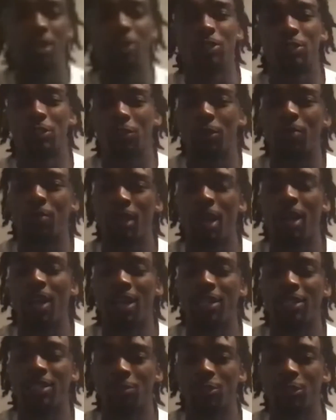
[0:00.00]
three, but I
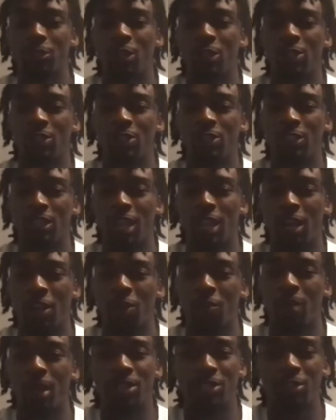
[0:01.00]
got some songs that I go
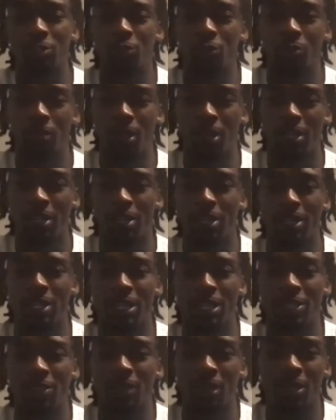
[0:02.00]
back to from my younger
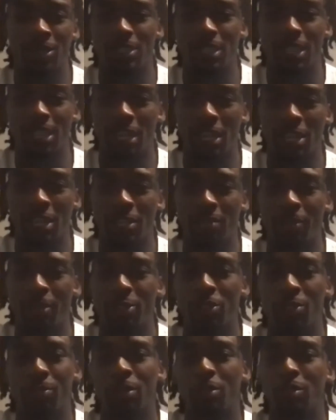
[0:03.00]
days when I was like
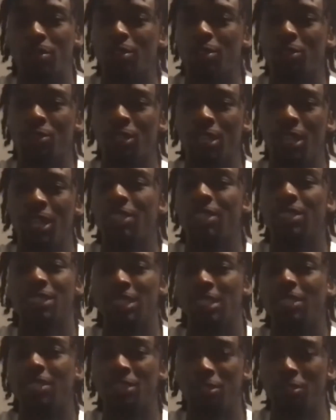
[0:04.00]
elementary, middle school that I just
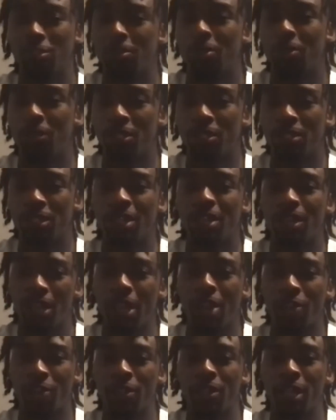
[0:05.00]
listened to on
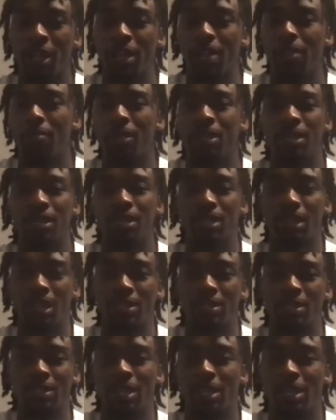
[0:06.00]
every game day.
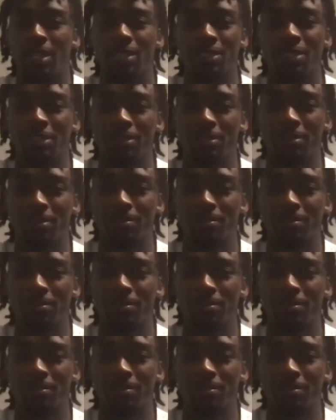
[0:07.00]
I just got to.